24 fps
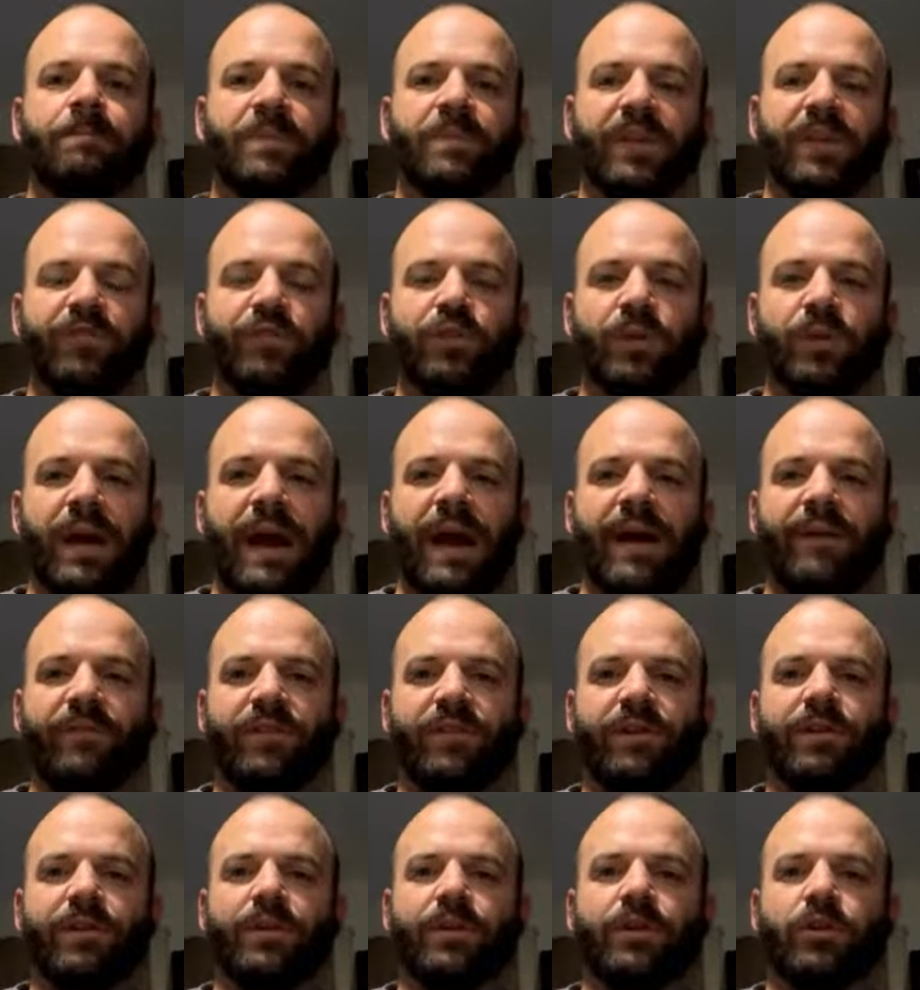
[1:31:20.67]
if you have
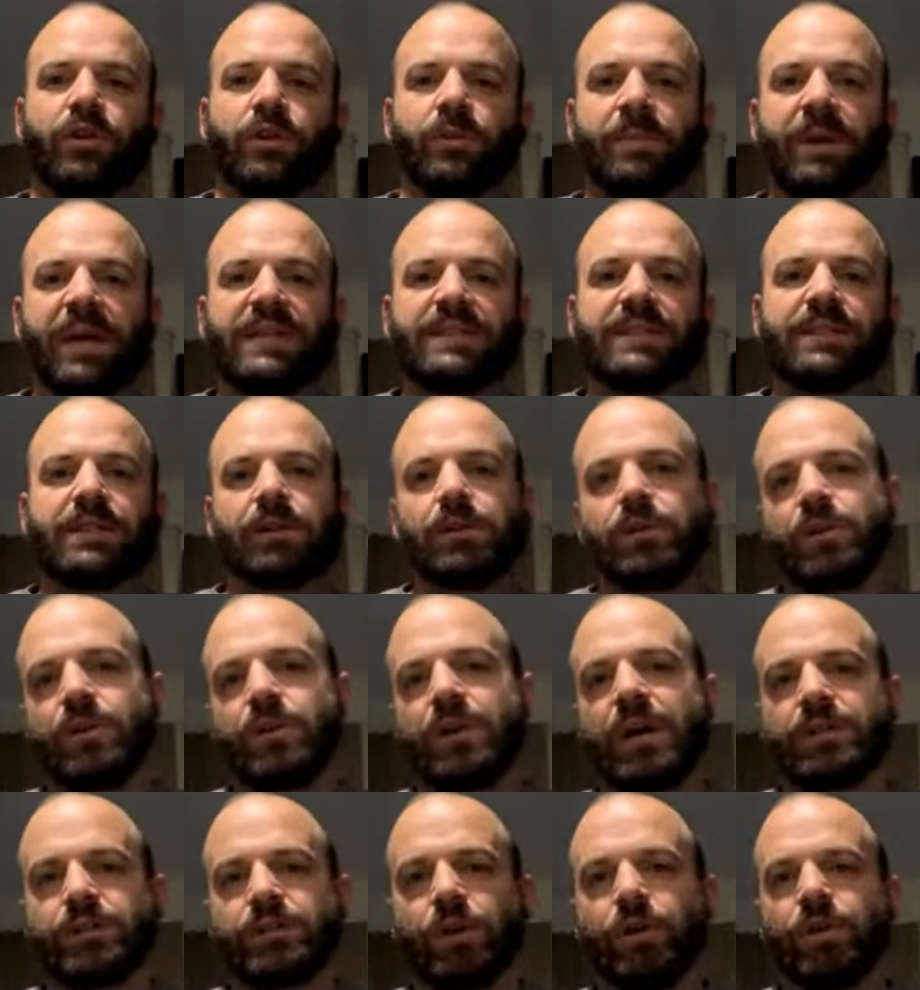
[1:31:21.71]
a crepuscular or
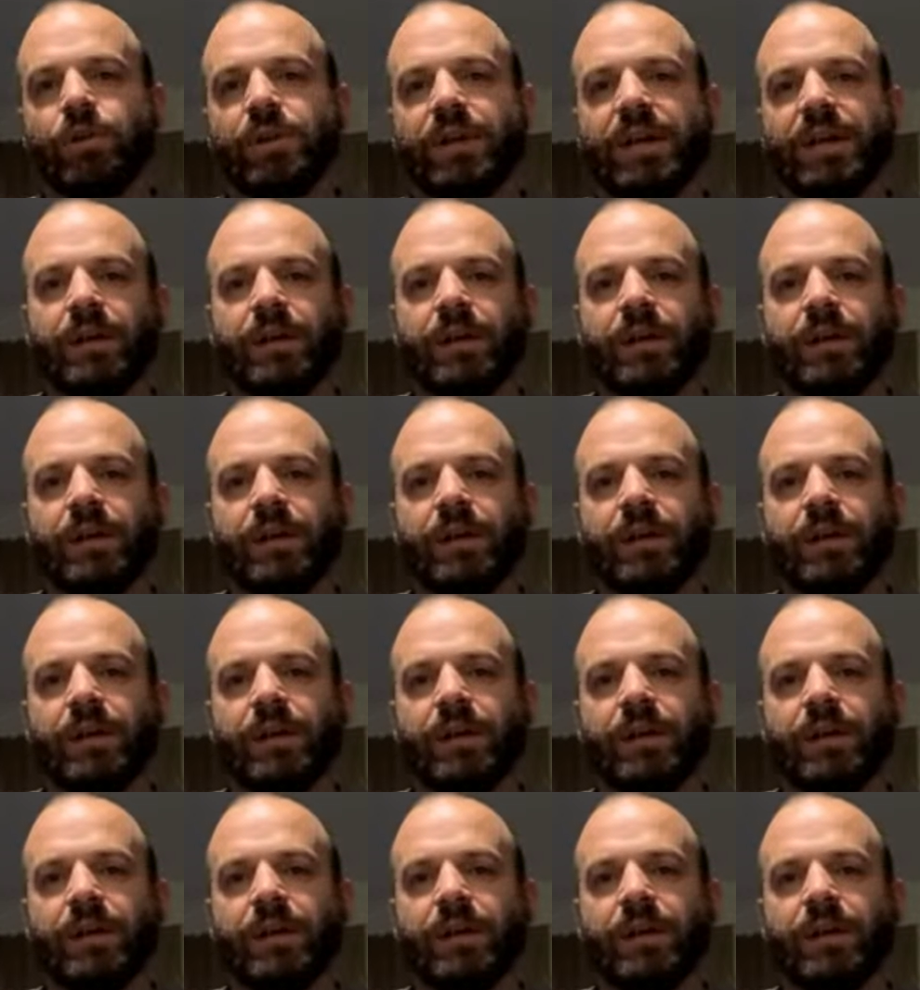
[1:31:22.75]
nocturnal